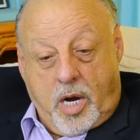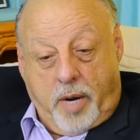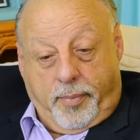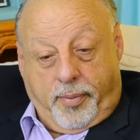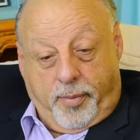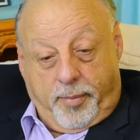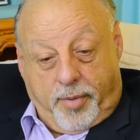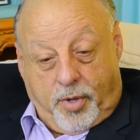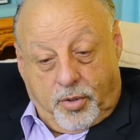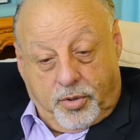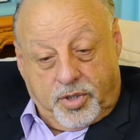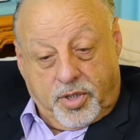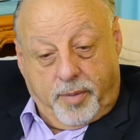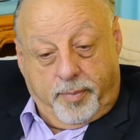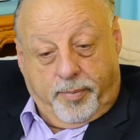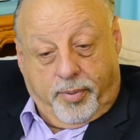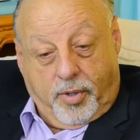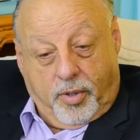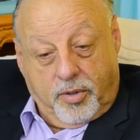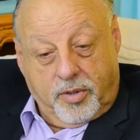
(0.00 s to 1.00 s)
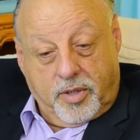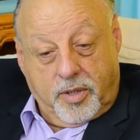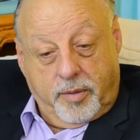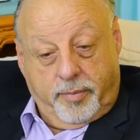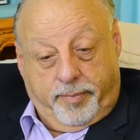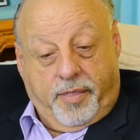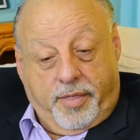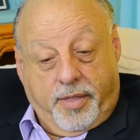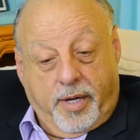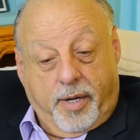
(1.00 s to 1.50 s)
A promotion
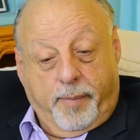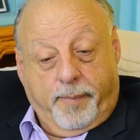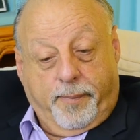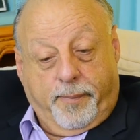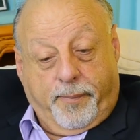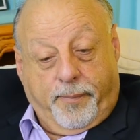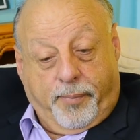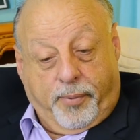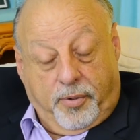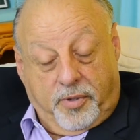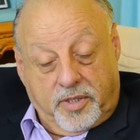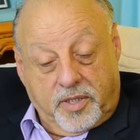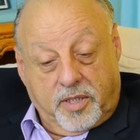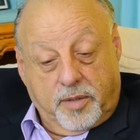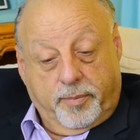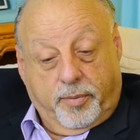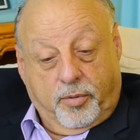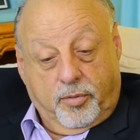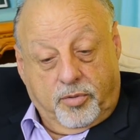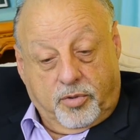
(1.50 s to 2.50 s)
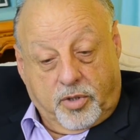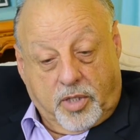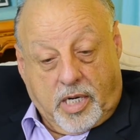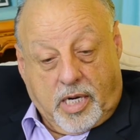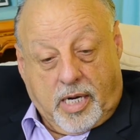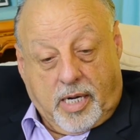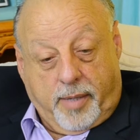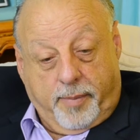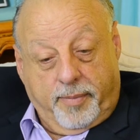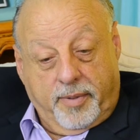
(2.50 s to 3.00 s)
person, their principal
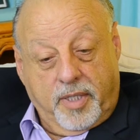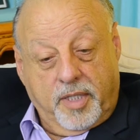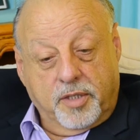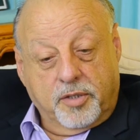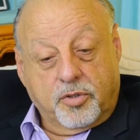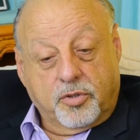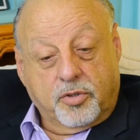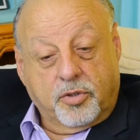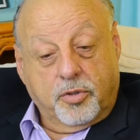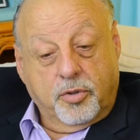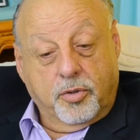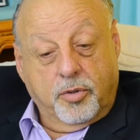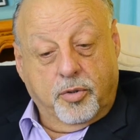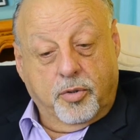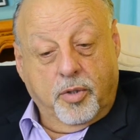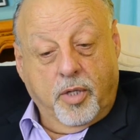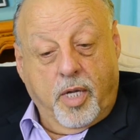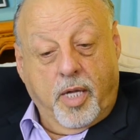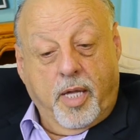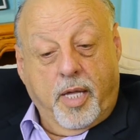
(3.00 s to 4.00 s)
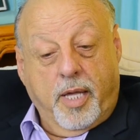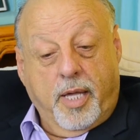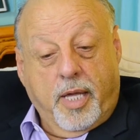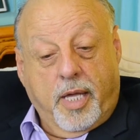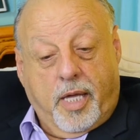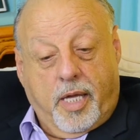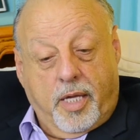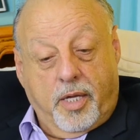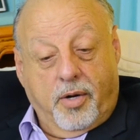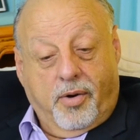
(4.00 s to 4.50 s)
job is to
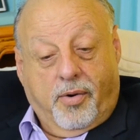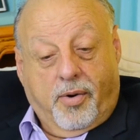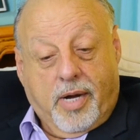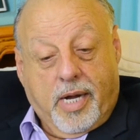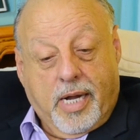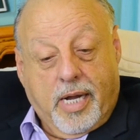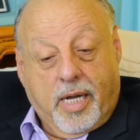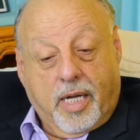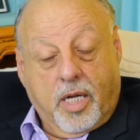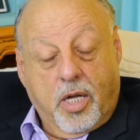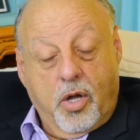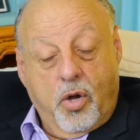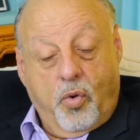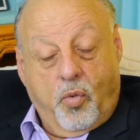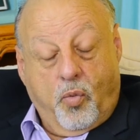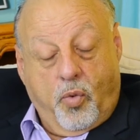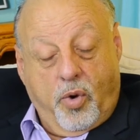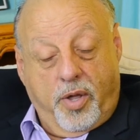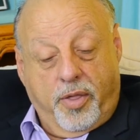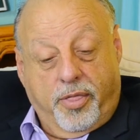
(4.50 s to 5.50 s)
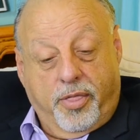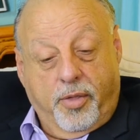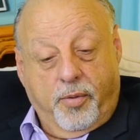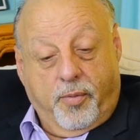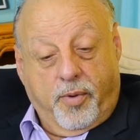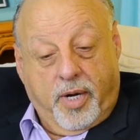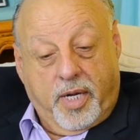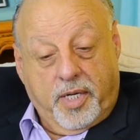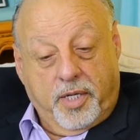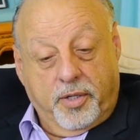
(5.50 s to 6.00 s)
interact with the
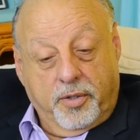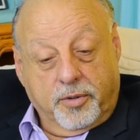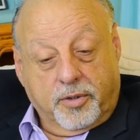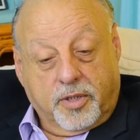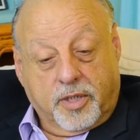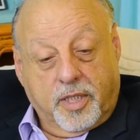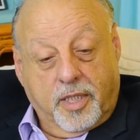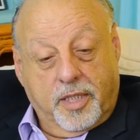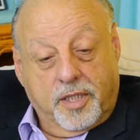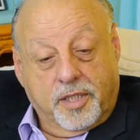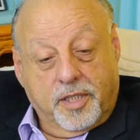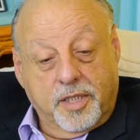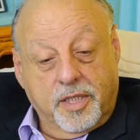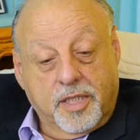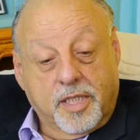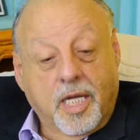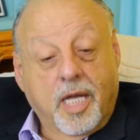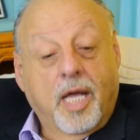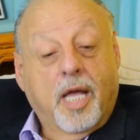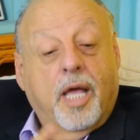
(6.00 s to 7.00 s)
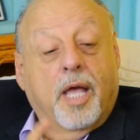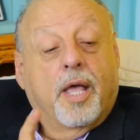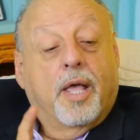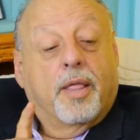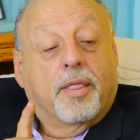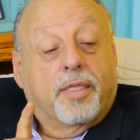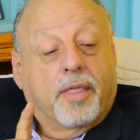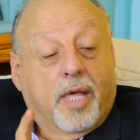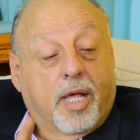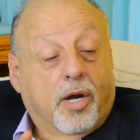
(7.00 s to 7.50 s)
radio stations
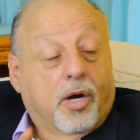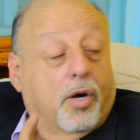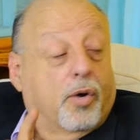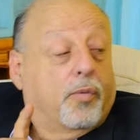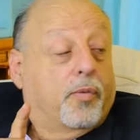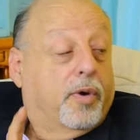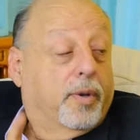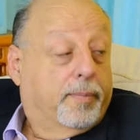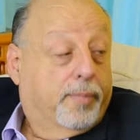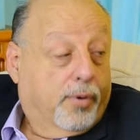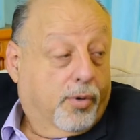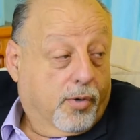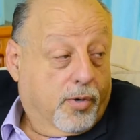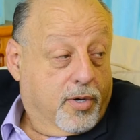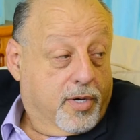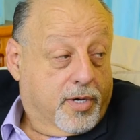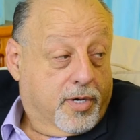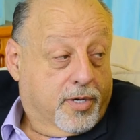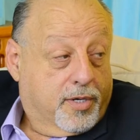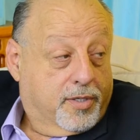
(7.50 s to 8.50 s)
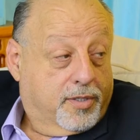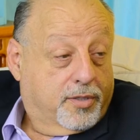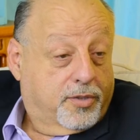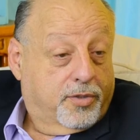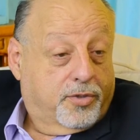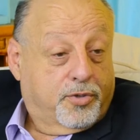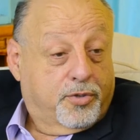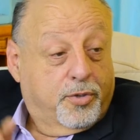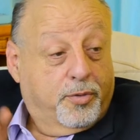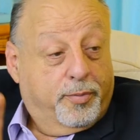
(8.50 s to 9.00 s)
that are reporters
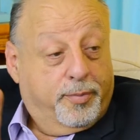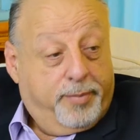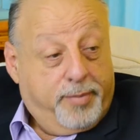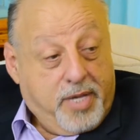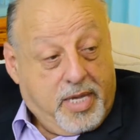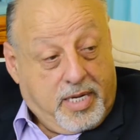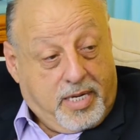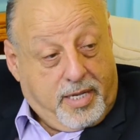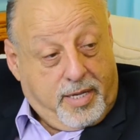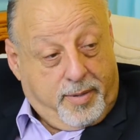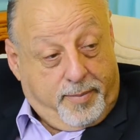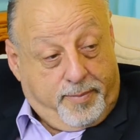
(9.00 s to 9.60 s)
to Media